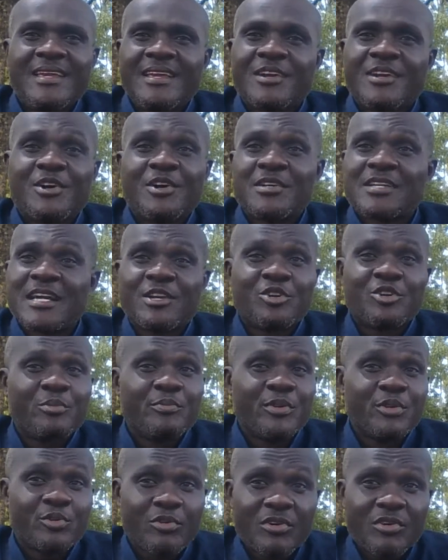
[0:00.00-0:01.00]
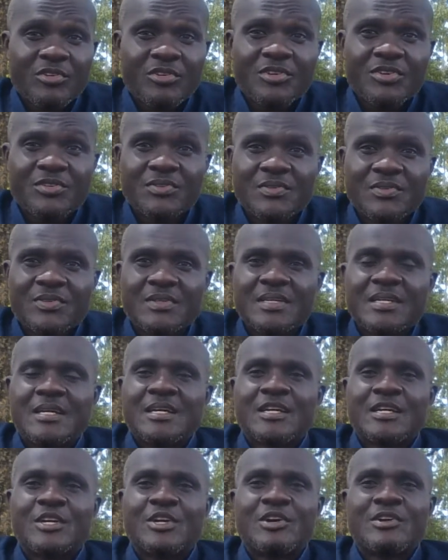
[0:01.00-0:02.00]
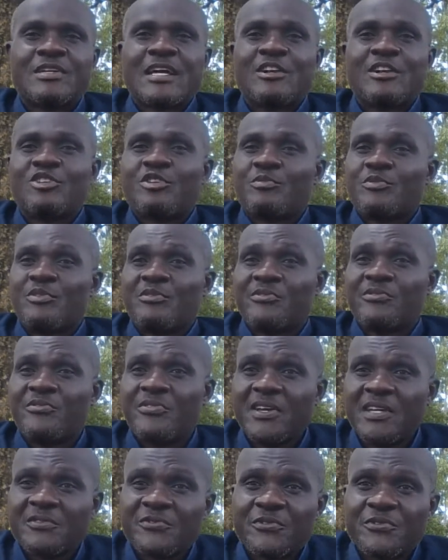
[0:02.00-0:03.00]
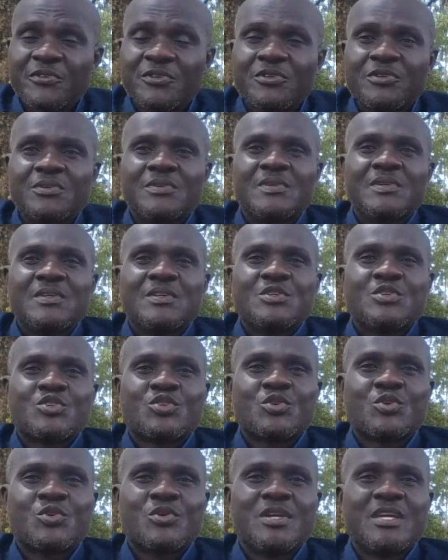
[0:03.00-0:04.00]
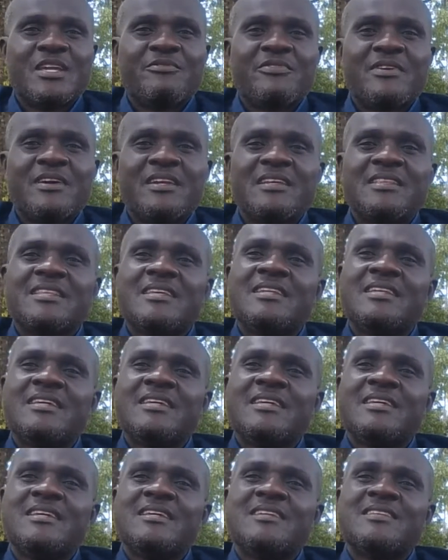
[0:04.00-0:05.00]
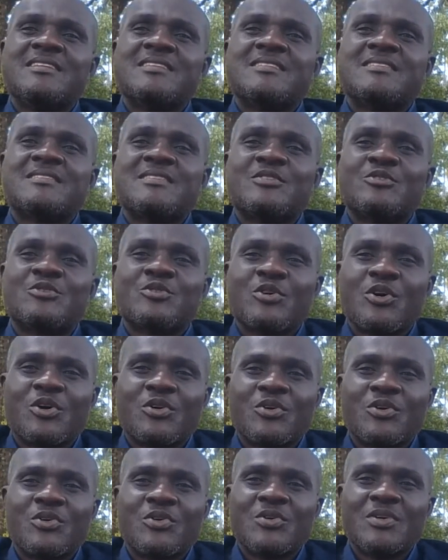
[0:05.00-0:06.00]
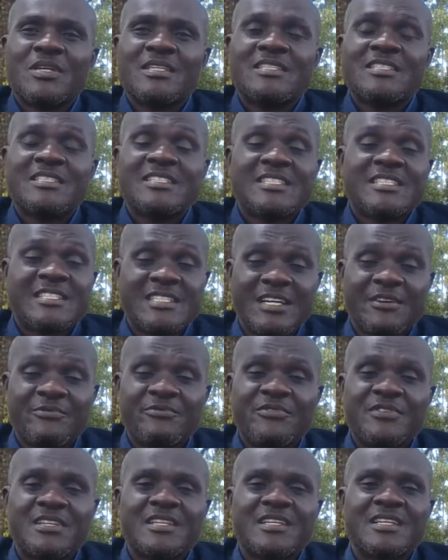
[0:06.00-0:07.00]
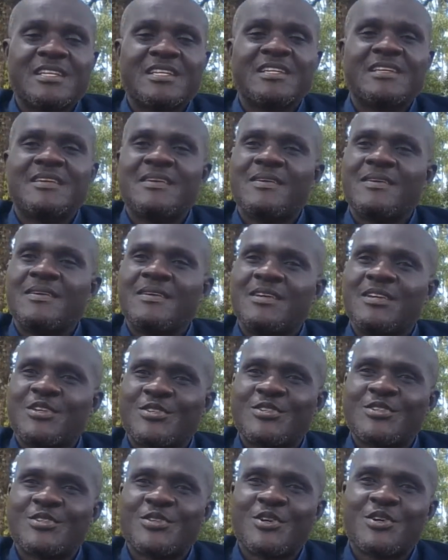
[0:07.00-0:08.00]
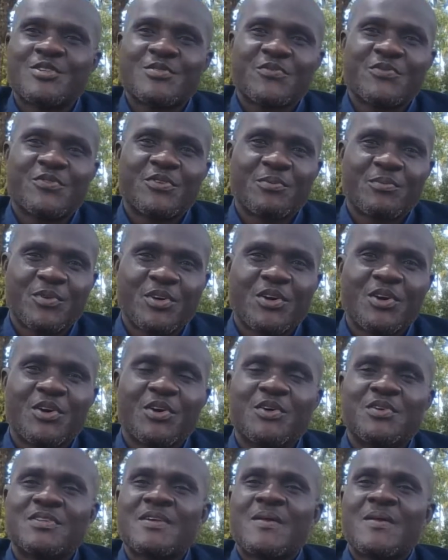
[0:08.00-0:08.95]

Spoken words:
God cannot be wrong, God cannot be unfaithful. So if anything is wrong, it definitely is not from God.